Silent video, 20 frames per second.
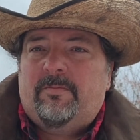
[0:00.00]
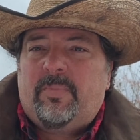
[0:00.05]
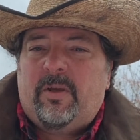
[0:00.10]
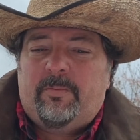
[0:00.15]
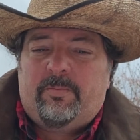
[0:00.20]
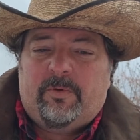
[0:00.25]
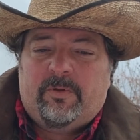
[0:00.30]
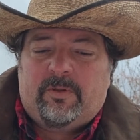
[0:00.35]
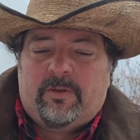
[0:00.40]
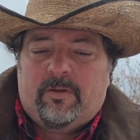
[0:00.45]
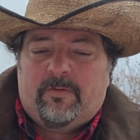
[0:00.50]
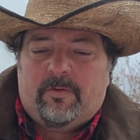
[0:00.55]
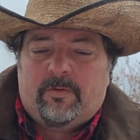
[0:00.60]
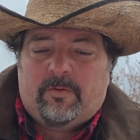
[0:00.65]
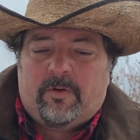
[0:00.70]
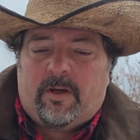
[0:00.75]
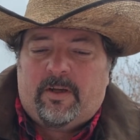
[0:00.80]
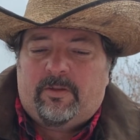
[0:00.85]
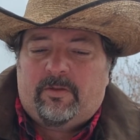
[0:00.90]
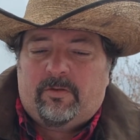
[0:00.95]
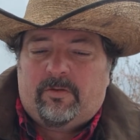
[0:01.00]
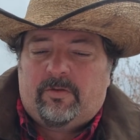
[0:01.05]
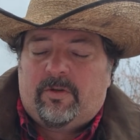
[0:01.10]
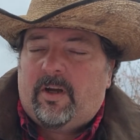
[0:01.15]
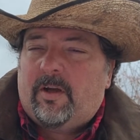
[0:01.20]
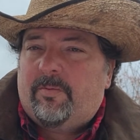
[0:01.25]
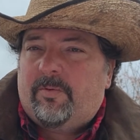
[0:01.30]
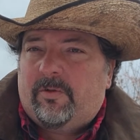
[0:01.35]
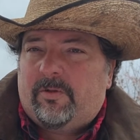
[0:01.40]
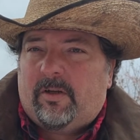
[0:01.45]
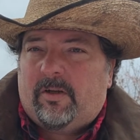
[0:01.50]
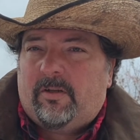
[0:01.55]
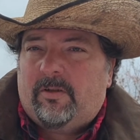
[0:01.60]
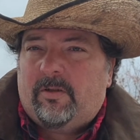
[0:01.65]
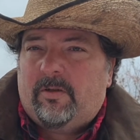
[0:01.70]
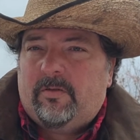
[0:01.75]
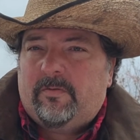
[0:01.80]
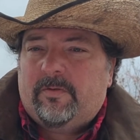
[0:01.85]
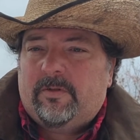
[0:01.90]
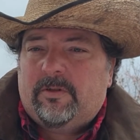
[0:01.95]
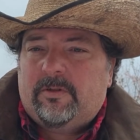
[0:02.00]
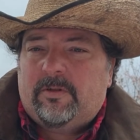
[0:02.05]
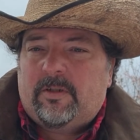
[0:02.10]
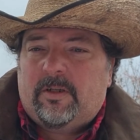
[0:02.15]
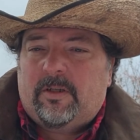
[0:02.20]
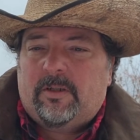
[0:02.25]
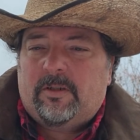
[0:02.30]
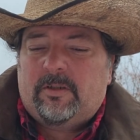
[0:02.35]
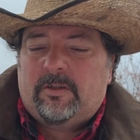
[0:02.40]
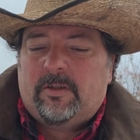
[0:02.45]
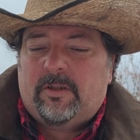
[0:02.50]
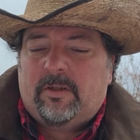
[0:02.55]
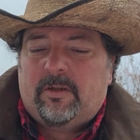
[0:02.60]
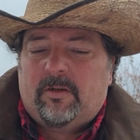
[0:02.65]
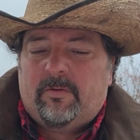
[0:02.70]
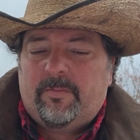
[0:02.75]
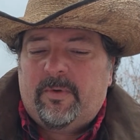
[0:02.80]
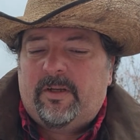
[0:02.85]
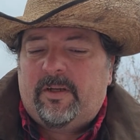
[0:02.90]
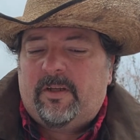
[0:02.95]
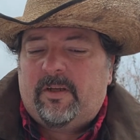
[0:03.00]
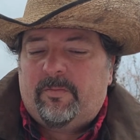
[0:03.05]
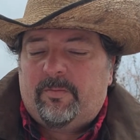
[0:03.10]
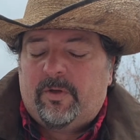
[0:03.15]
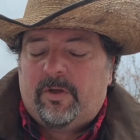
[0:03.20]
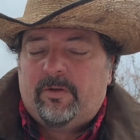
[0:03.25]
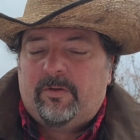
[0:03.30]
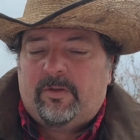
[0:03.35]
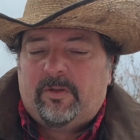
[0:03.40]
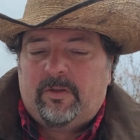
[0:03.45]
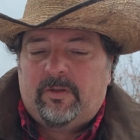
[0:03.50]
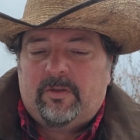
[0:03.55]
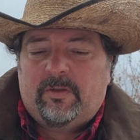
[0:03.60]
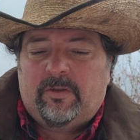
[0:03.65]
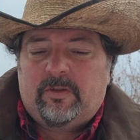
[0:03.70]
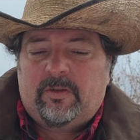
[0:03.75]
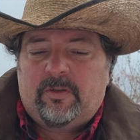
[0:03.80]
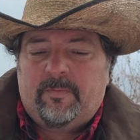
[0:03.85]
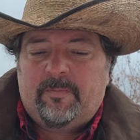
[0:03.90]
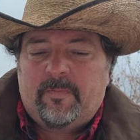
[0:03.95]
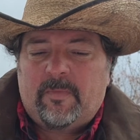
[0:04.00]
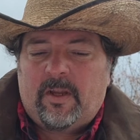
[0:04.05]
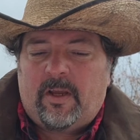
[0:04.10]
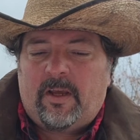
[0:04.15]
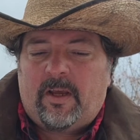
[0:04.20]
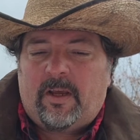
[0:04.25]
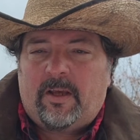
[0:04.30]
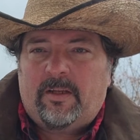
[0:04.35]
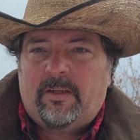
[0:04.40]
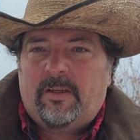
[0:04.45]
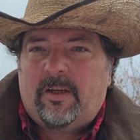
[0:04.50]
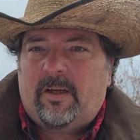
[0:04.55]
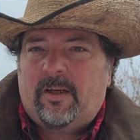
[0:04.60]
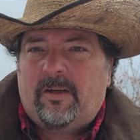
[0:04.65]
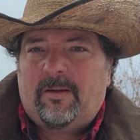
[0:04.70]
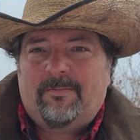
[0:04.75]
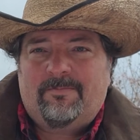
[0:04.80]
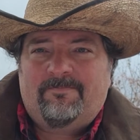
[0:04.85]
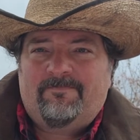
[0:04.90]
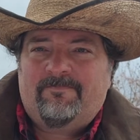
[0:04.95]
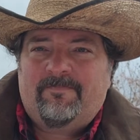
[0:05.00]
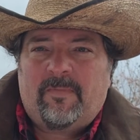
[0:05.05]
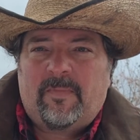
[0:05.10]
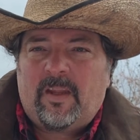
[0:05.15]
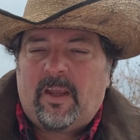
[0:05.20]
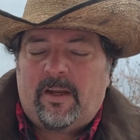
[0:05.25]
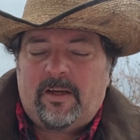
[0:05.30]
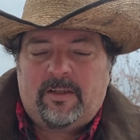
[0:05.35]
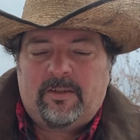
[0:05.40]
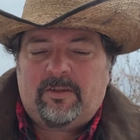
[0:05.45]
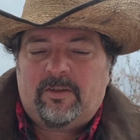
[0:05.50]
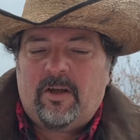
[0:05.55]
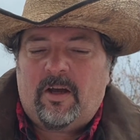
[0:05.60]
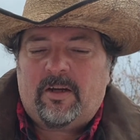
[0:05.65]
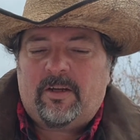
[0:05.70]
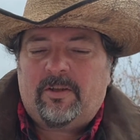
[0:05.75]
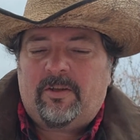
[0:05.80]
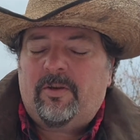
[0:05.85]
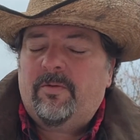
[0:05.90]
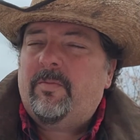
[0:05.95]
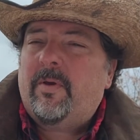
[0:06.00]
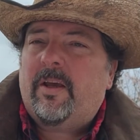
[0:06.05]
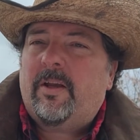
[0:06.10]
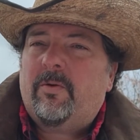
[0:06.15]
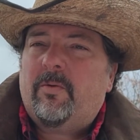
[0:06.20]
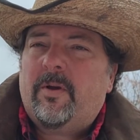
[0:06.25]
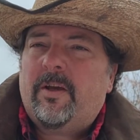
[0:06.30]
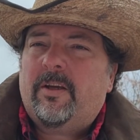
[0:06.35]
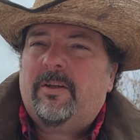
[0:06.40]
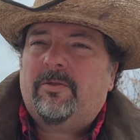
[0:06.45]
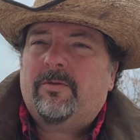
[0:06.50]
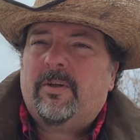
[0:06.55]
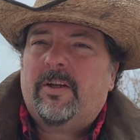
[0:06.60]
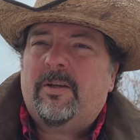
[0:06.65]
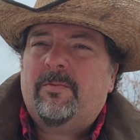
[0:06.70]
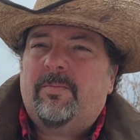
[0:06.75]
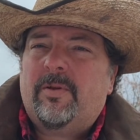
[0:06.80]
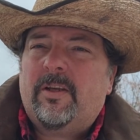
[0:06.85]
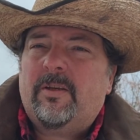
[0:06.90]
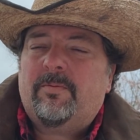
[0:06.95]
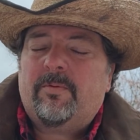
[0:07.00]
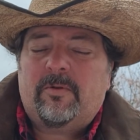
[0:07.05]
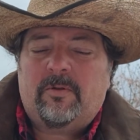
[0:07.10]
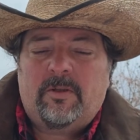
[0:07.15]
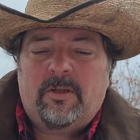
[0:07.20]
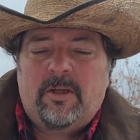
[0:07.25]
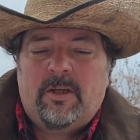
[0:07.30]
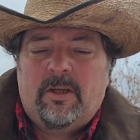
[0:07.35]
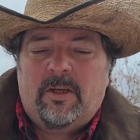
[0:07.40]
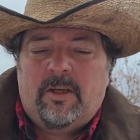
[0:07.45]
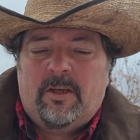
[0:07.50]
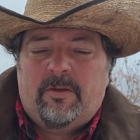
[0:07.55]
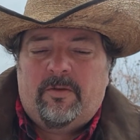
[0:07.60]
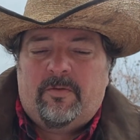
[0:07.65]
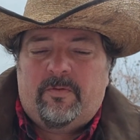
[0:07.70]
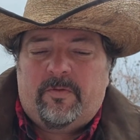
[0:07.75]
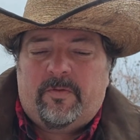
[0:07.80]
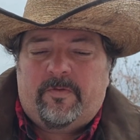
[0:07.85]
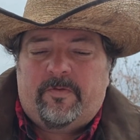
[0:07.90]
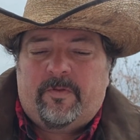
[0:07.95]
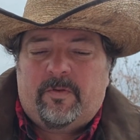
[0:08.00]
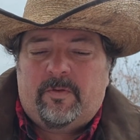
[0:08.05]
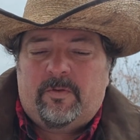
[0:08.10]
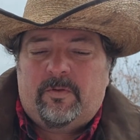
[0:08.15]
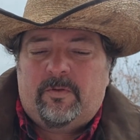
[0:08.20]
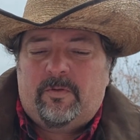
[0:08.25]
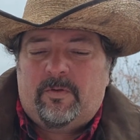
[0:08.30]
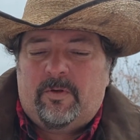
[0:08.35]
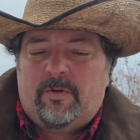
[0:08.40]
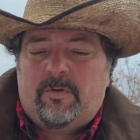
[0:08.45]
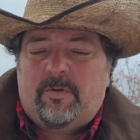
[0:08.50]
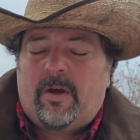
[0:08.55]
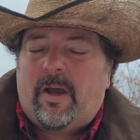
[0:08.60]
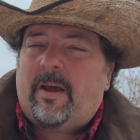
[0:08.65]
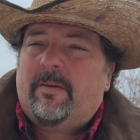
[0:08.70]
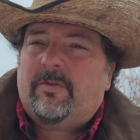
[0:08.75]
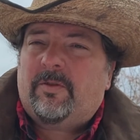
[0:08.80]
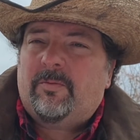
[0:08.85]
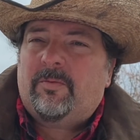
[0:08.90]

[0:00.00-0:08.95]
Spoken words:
People's civil rights are trampled all over. There are many abuses, and it's not a humane way of treating people who have